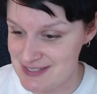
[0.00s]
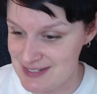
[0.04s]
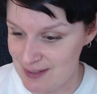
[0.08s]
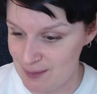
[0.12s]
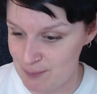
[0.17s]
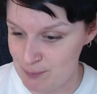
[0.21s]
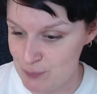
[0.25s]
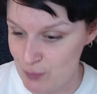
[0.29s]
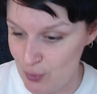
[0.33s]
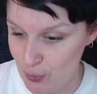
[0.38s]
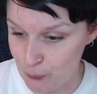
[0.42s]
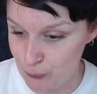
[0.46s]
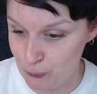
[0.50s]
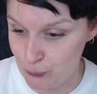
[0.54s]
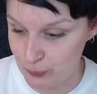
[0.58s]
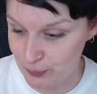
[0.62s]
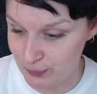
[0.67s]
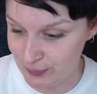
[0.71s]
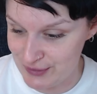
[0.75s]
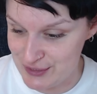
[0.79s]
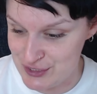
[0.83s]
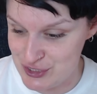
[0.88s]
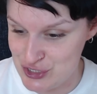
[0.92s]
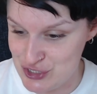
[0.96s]
I'm not
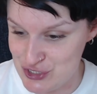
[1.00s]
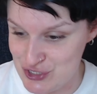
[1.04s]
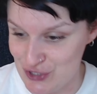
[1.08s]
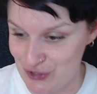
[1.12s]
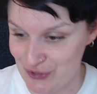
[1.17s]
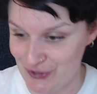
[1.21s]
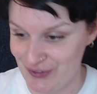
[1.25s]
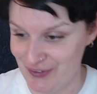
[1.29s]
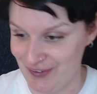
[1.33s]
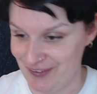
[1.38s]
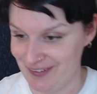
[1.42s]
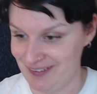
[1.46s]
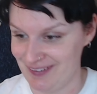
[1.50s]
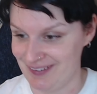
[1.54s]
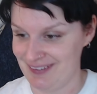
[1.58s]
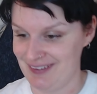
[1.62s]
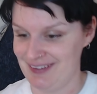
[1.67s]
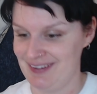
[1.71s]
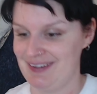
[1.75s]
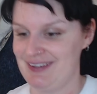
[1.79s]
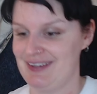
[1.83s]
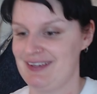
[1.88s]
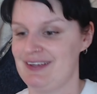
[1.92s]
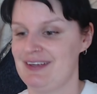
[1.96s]
really sure.
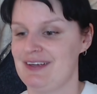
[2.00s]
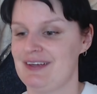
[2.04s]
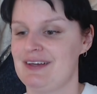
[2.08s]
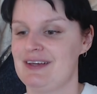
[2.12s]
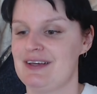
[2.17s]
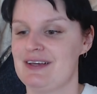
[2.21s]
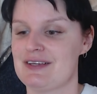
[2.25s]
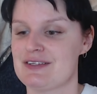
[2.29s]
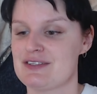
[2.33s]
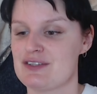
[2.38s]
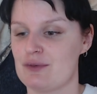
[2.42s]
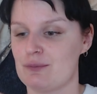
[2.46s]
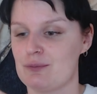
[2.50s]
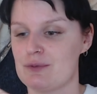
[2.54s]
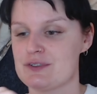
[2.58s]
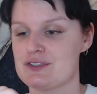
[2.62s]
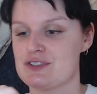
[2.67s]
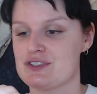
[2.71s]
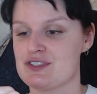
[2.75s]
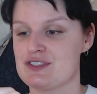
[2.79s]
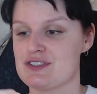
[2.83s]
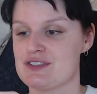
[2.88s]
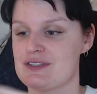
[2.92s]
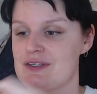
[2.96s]
But we'll
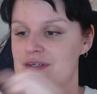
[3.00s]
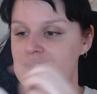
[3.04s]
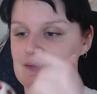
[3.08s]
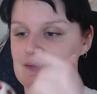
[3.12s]
just...